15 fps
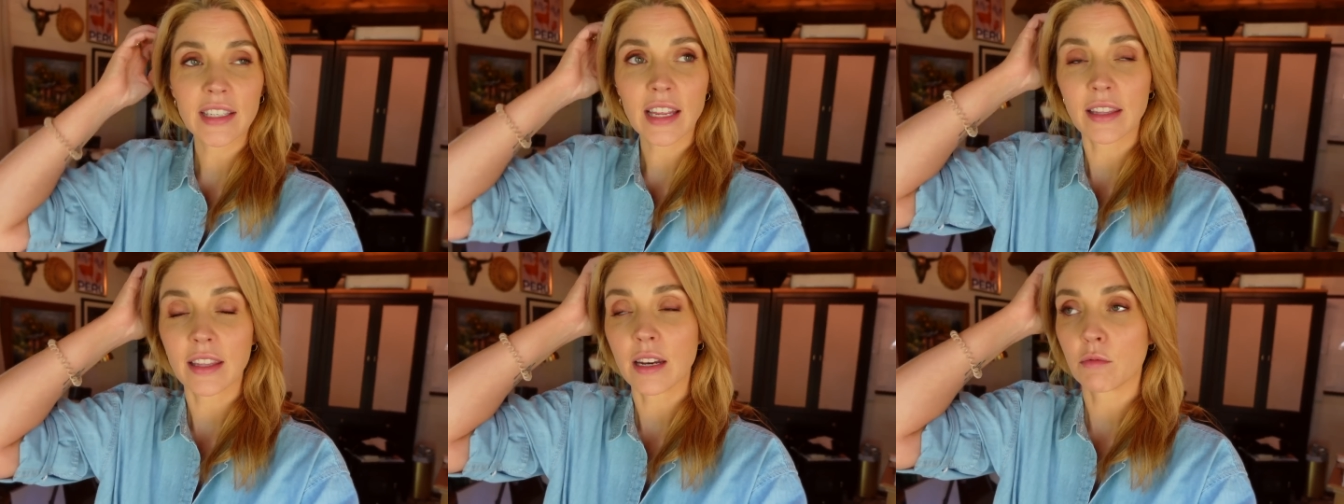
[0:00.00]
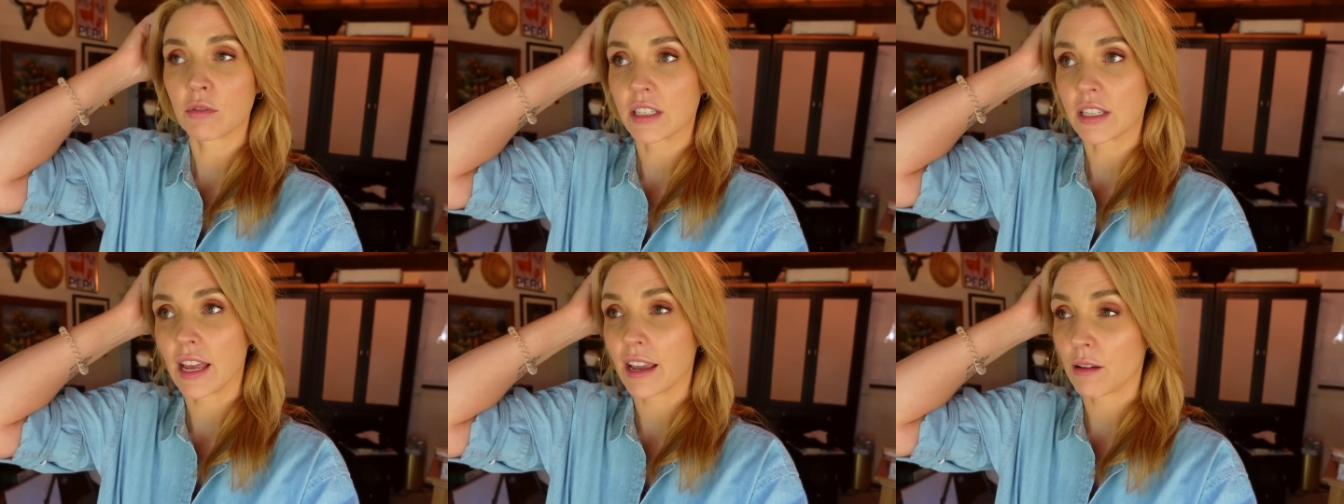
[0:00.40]
said that it
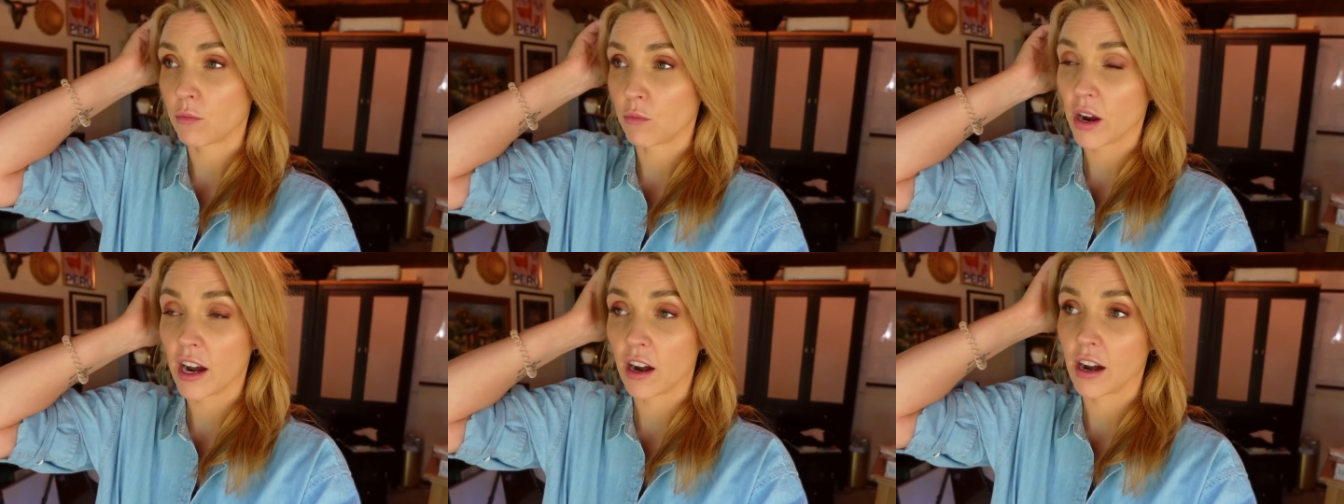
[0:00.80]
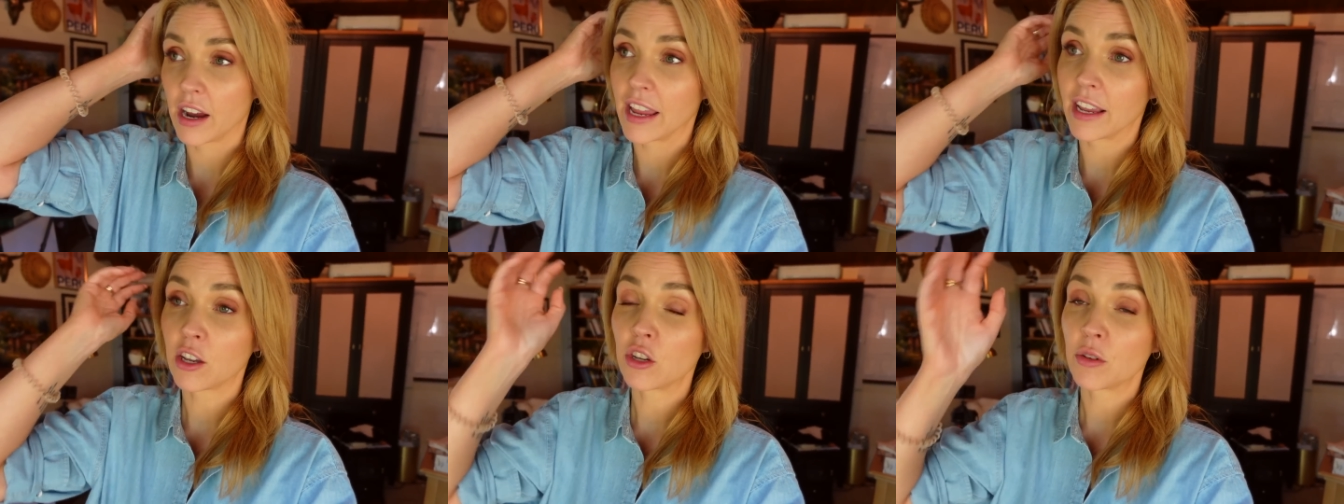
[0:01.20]
was like where
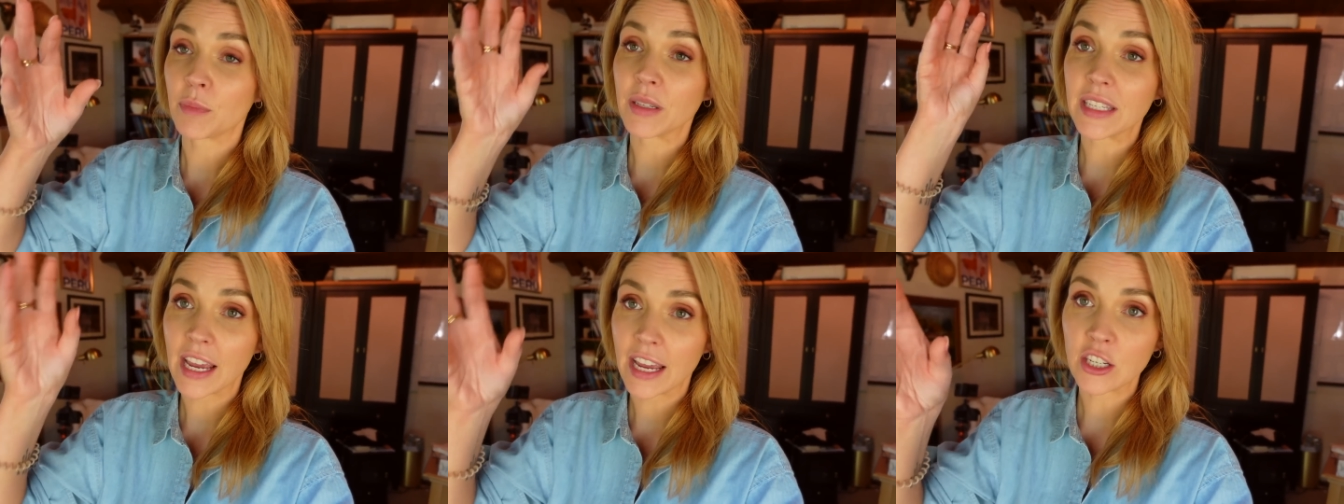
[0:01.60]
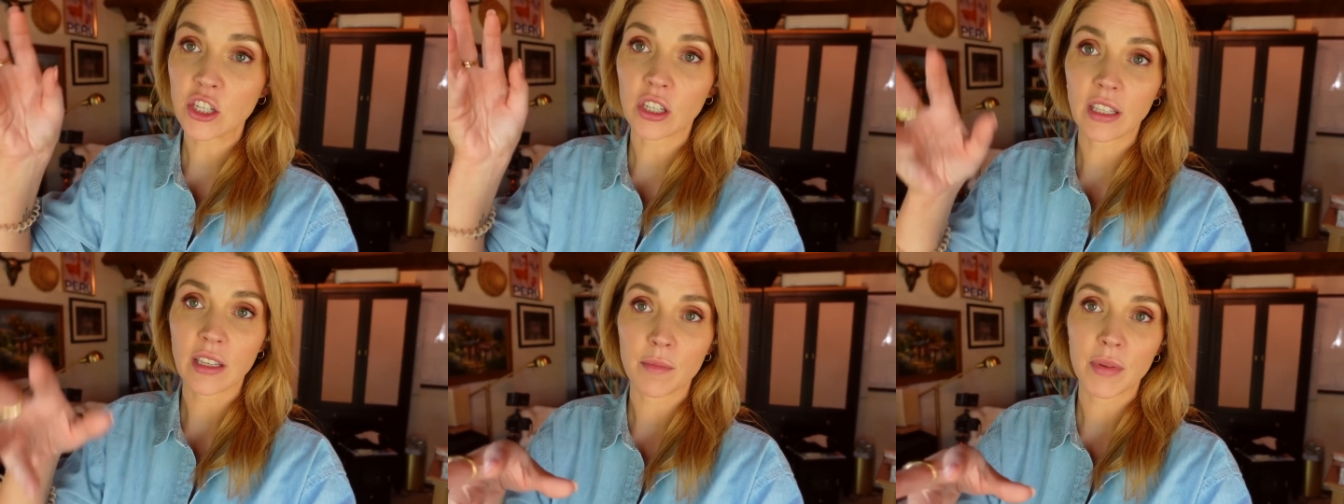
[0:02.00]
it could
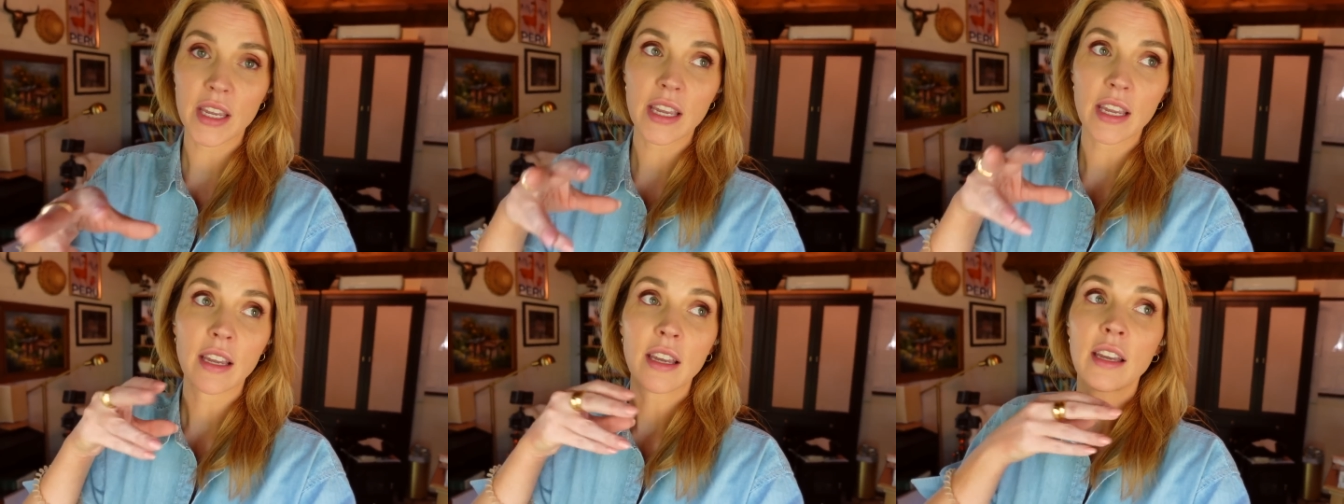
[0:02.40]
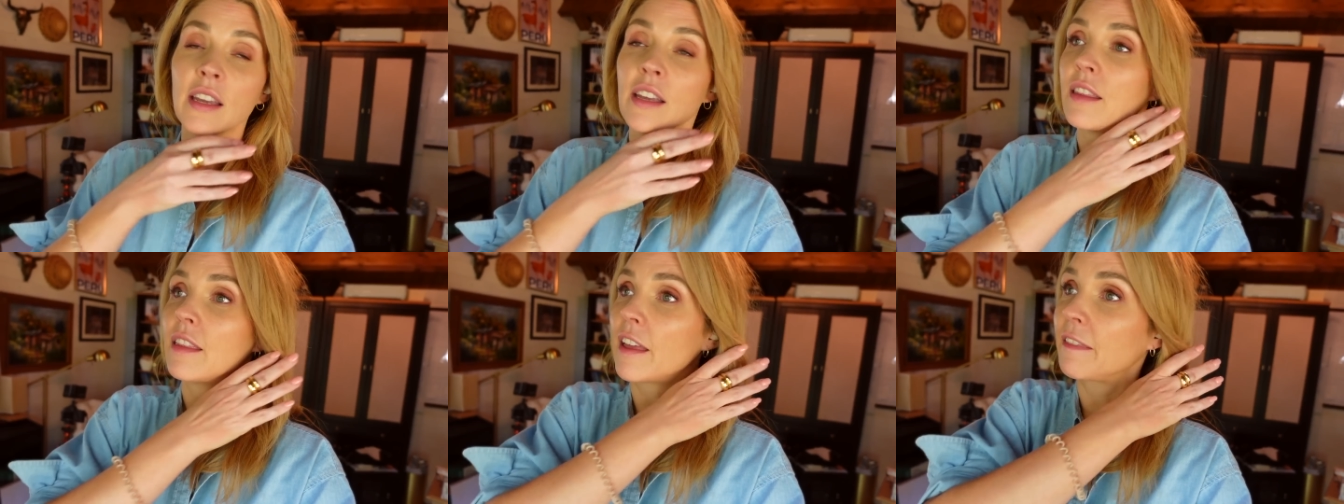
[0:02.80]
potentially be
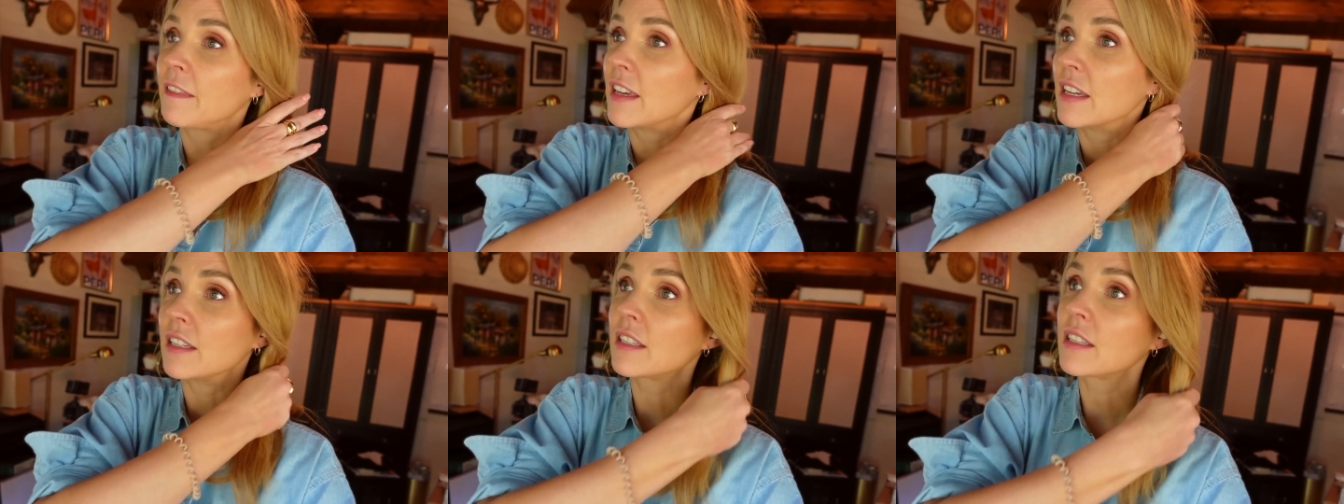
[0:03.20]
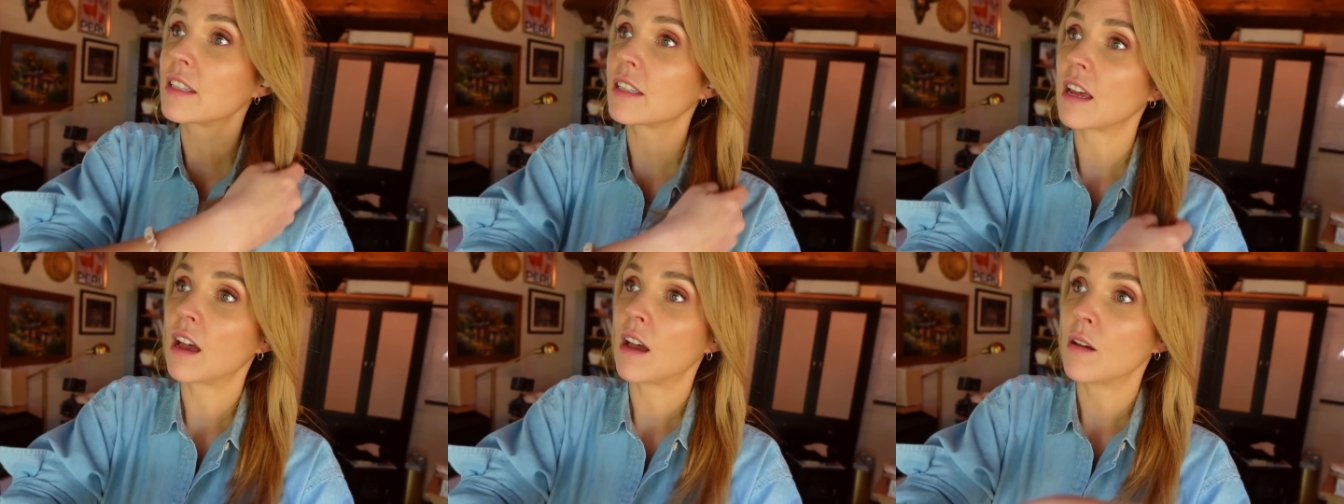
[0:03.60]
that
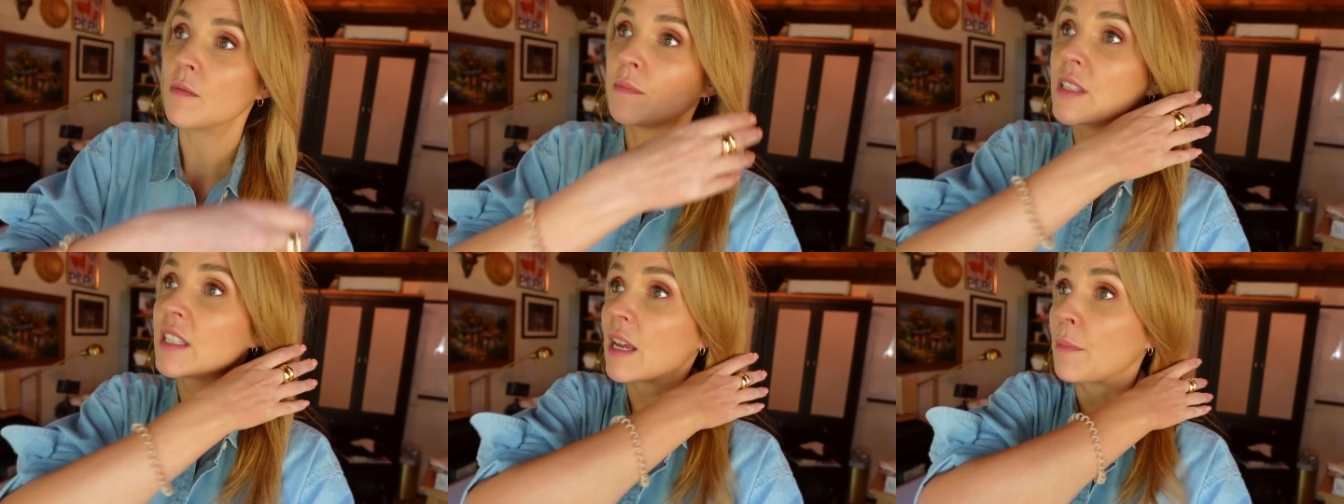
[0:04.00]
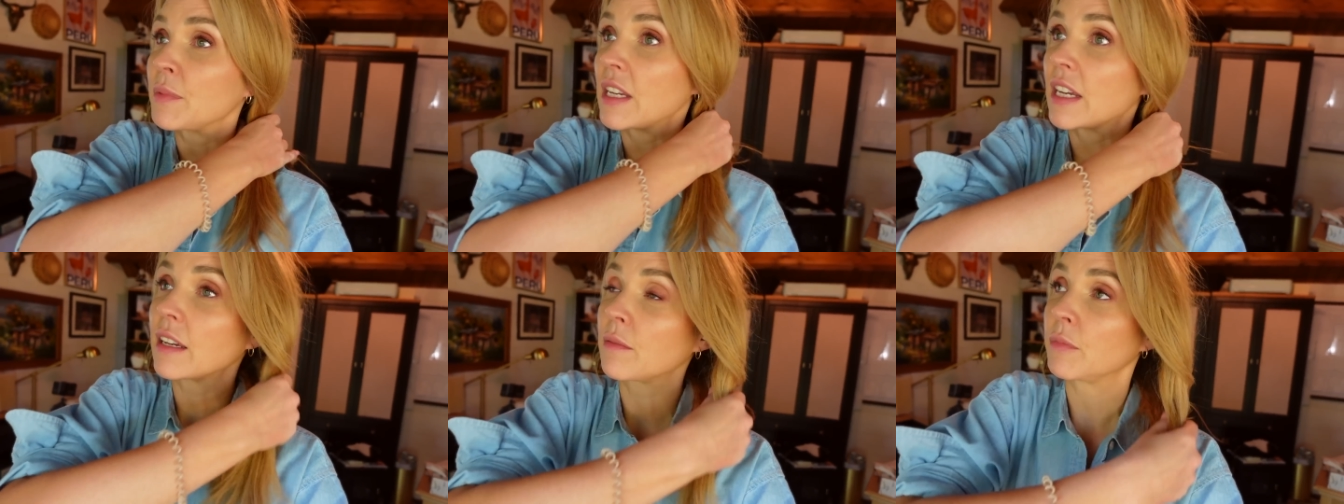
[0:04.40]
this um, septic,